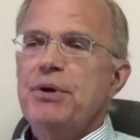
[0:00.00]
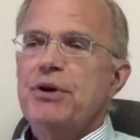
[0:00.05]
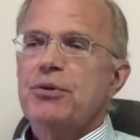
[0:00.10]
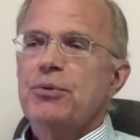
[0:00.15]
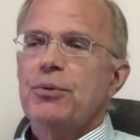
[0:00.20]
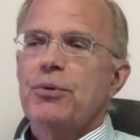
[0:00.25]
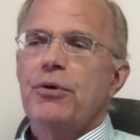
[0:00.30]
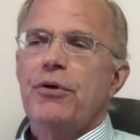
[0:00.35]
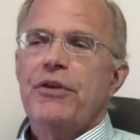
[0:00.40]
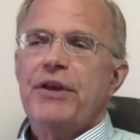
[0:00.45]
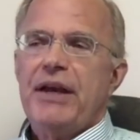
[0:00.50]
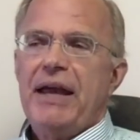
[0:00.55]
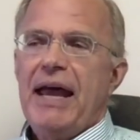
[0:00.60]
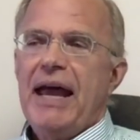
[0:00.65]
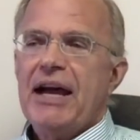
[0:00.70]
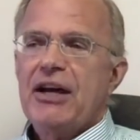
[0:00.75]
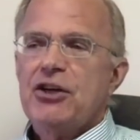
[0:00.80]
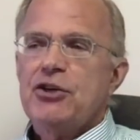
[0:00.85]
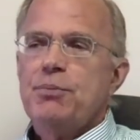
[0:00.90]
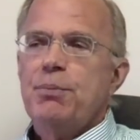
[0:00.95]
mineral that
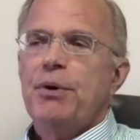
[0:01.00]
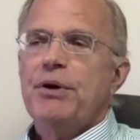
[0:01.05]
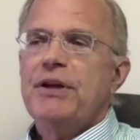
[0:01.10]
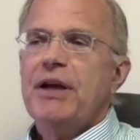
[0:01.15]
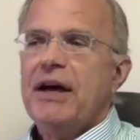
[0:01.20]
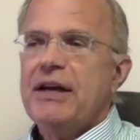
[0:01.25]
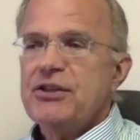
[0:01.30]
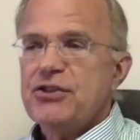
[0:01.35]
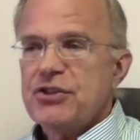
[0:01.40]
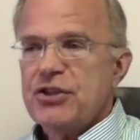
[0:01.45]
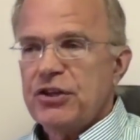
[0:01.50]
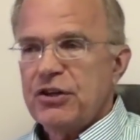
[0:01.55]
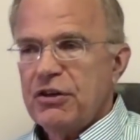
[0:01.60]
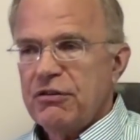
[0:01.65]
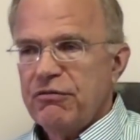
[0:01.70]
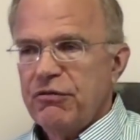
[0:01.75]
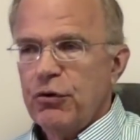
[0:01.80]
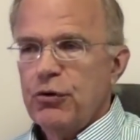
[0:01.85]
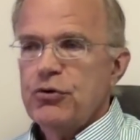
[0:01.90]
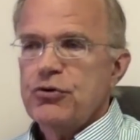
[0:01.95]
expedites the
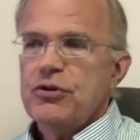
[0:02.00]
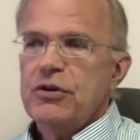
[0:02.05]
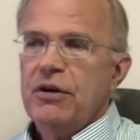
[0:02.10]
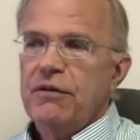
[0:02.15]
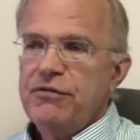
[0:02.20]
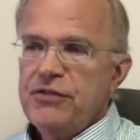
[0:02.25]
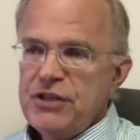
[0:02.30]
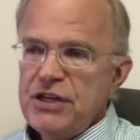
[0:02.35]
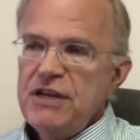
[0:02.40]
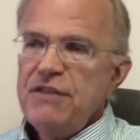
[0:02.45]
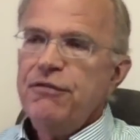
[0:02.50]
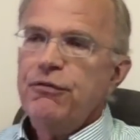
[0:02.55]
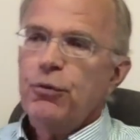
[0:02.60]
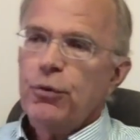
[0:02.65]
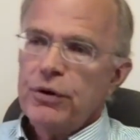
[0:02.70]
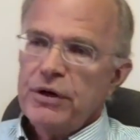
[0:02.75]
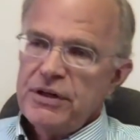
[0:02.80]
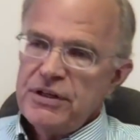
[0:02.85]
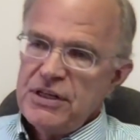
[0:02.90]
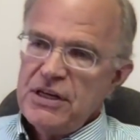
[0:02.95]
conversion of
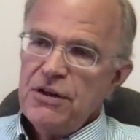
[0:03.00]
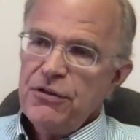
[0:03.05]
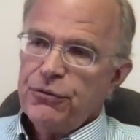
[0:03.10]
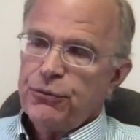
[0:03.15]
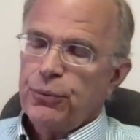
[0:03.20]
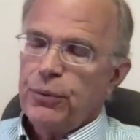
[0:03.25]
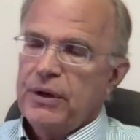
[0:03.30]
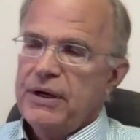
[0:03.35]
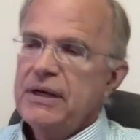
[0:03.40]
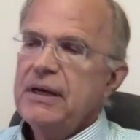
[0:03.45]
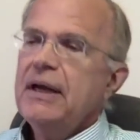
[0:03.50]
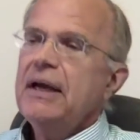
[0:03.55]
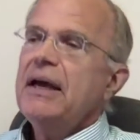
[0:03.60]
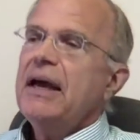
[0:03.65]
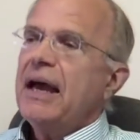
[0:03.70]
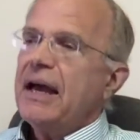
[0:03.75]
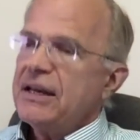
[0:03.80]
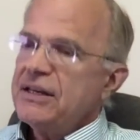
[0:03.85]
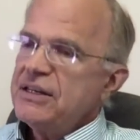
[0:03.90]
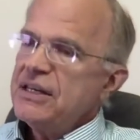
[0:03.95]
T4 to T3
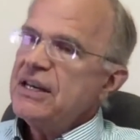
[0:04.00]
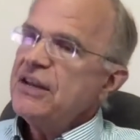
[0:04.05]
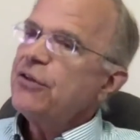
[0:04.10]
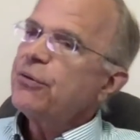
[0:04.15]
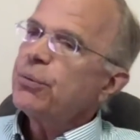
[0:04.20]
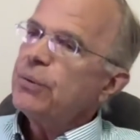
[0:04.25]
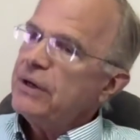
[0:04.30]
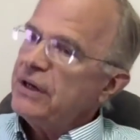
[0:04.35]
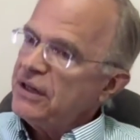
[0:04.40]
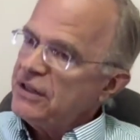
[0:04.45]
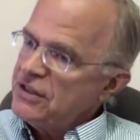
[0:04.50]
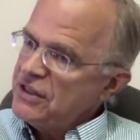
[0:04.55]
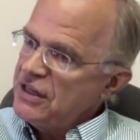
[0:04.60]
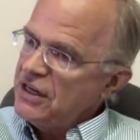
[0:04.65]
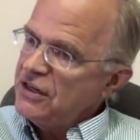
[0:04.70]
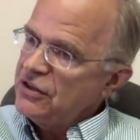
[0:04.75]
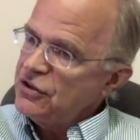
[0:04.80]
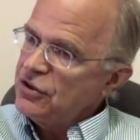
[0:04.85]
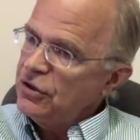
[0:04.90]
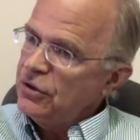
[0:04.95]
and T3
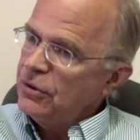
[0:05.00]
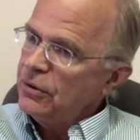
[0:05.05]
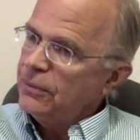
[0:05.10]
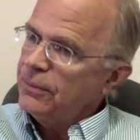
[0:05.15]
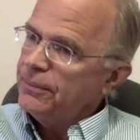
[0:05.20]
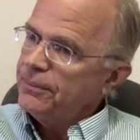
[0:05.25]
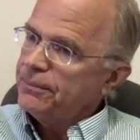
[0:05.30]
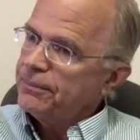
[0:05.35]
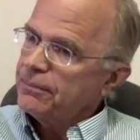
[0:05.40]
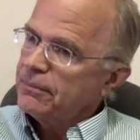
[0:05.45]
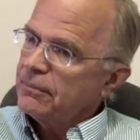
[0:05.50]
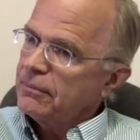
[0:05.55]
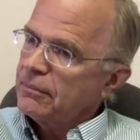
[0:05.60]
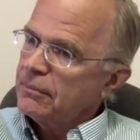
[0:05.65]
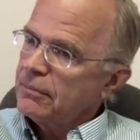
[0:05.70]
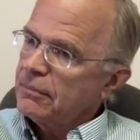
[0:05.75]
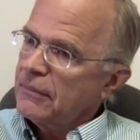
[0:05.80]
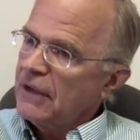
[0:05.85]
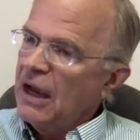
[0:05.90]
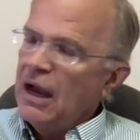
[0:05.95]
to T2.
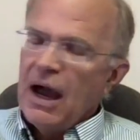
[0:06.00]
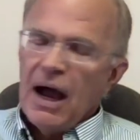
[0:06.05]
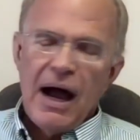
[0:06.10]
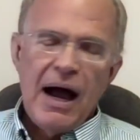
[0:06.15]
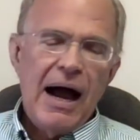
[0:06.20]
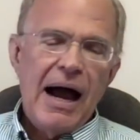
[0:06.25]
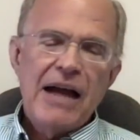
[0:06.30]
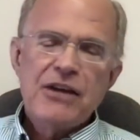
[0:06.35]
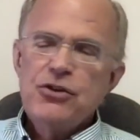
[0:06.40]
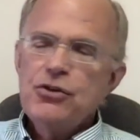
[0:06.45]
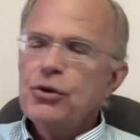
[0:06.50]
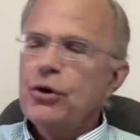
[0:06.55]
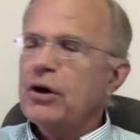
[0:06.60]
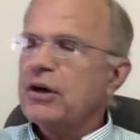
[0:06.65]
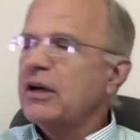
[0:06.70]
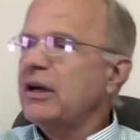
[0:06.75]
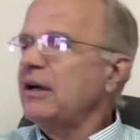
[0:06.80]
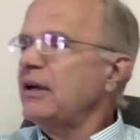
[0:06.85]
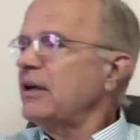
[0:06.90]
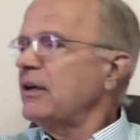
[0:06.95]
I
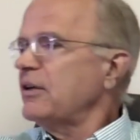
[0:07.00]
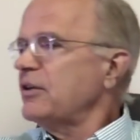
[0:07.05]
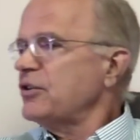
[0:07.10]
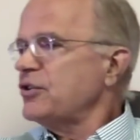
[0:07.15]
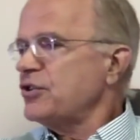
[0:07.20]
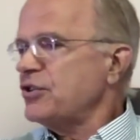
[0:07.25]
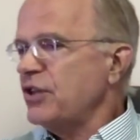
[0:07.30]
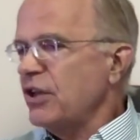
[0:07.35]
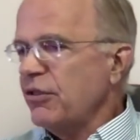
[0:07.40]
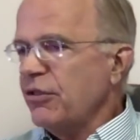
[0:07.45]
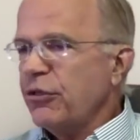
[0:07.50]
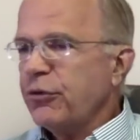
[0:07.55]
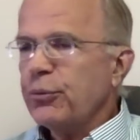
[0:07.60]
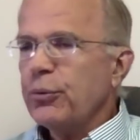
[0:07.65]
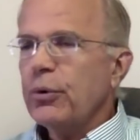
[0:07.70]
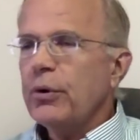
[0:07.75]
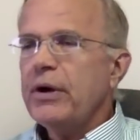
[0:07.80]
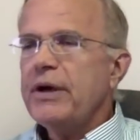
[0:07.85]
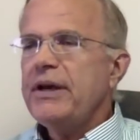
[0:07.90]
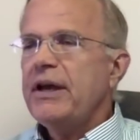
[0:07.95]
took
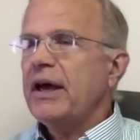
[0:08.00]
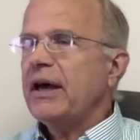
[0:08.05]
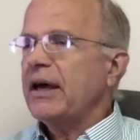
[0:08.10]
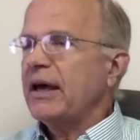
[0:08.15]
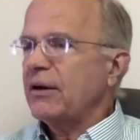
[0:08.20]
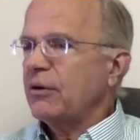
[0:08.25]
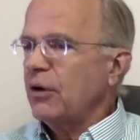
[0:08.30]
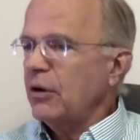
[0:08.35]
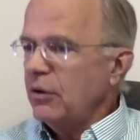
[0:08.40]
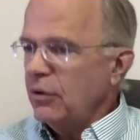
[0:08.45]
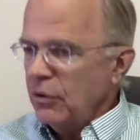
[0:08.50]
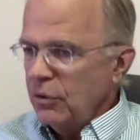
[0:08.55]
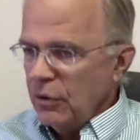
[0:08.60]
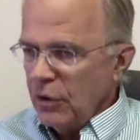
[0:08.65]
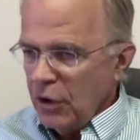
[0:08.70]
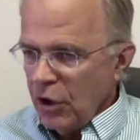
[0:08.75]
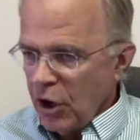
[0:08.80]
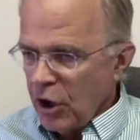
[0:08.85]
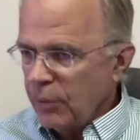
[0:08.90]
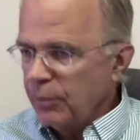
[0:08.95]
Synthroid and
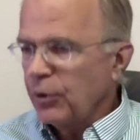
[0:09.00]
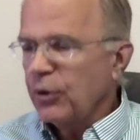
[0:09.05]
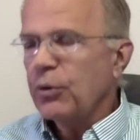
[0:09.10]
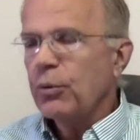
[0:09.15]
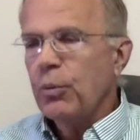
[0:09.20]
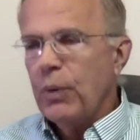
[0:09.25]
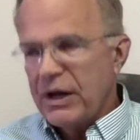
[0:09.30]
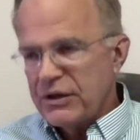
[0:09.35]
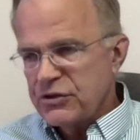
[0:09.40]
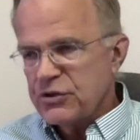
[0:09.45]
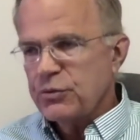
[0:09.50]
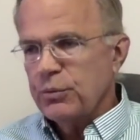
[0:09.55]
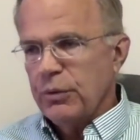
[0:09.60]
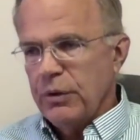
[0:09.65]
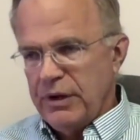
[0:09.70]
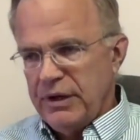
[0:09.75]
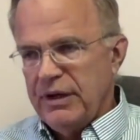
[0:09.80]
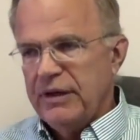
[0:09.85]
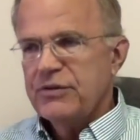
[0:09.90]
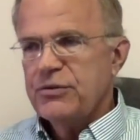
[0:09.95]
Armor
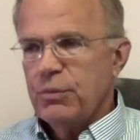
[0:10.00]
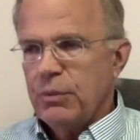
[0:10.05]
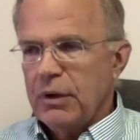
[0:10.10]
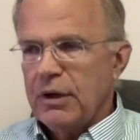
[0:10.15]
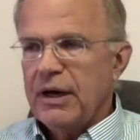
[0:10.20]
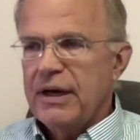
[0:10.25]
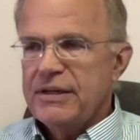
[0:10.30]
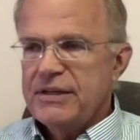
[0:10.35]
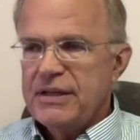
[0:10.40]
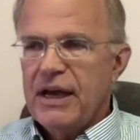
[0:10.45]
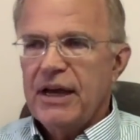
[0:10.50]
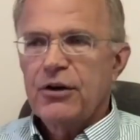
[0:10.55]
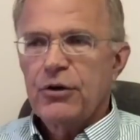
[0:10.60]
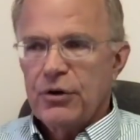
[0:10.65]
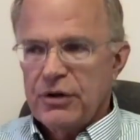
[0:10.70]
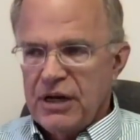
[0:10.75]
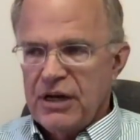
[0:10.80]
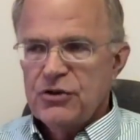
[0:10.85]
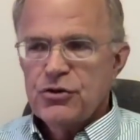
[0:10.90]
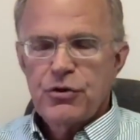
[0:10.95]
Westroid. That's what I take,
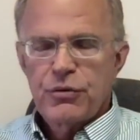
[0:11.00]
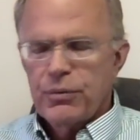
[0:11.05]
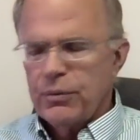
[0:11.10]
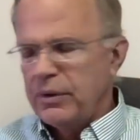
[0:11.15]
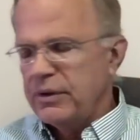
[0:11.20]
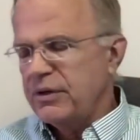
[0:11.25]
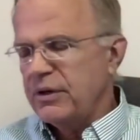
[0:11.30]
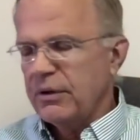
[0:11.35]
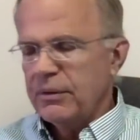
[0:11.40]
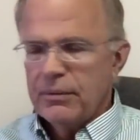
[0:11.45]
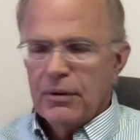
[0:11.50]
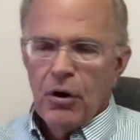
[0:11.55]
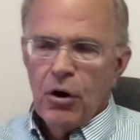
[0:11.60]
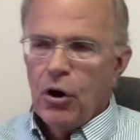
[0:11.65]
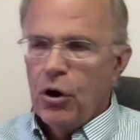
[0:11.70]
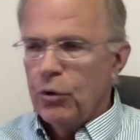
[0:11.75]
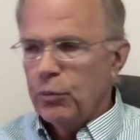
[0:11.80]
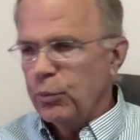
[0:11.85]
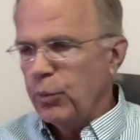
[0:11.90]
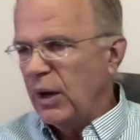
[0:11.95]
or Naturethroid. They're
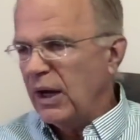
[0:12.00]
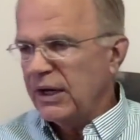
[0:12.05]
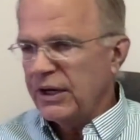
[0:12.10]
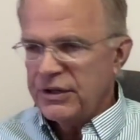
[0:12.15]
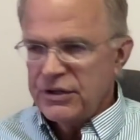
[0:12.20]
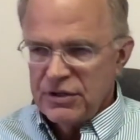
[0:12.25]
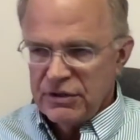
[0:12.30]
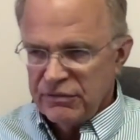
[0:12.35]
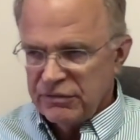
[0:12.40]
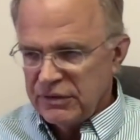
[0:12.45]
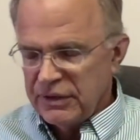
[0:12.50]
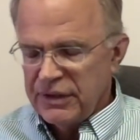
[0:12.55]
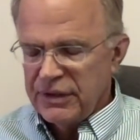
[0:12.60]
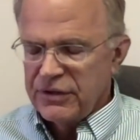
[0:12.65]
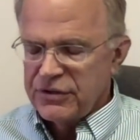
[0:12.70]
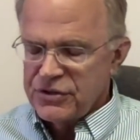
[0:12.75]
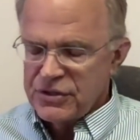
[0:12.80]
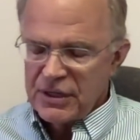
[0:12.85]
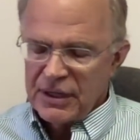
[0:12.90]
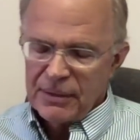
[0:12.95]
all relatively
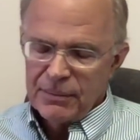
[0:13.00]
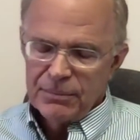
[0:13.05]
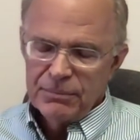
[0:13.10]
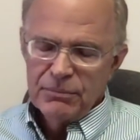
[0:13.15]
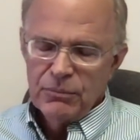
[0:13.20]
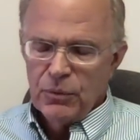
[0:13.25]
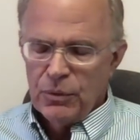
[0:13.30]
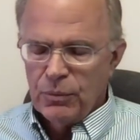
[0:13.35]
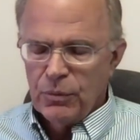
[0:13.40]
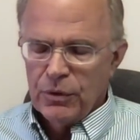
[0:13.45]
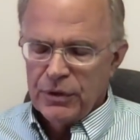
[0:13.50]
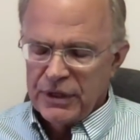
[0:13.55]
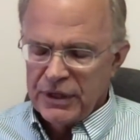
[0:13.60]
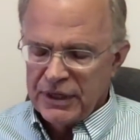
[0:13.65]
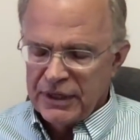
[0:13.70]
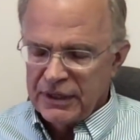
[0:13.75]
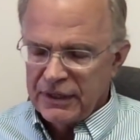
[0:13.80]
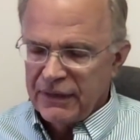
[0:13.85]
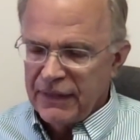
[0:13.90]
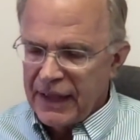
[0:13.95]
the same. We won't
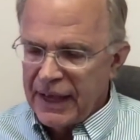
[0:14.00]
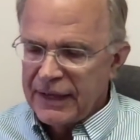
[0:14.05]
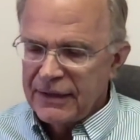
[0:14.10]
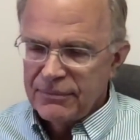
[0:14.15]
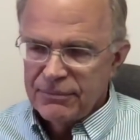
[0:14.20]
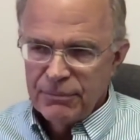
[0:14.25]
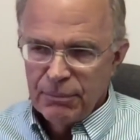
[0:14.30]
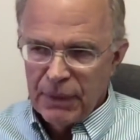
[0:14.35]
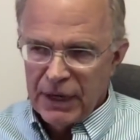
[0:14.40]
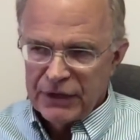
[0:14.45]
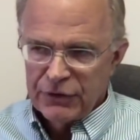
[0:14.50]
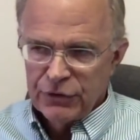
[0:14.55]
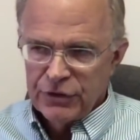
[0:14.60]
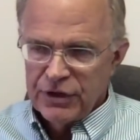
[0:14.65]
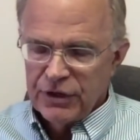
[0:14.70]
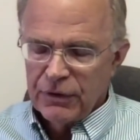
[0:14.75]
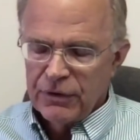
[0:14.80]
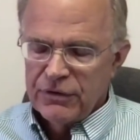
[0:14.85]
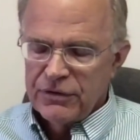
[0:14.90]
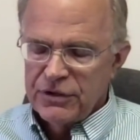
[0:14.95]
get into that. Minor
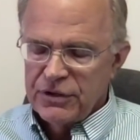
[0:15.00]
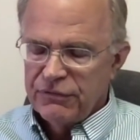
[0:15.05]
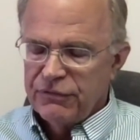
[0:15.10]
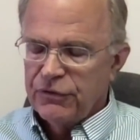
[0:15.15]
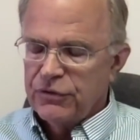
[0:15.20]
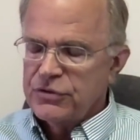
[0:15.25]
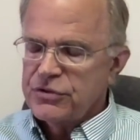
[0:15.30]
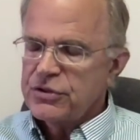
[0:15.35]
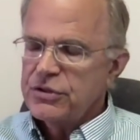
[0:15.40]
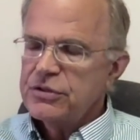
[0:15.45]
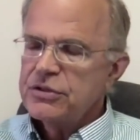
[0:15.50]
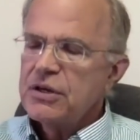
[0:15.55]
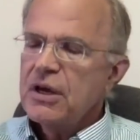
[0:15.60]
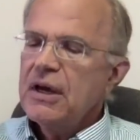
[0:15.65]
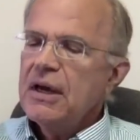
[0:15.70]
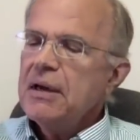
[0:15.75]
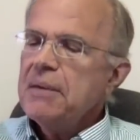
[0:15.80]
differences.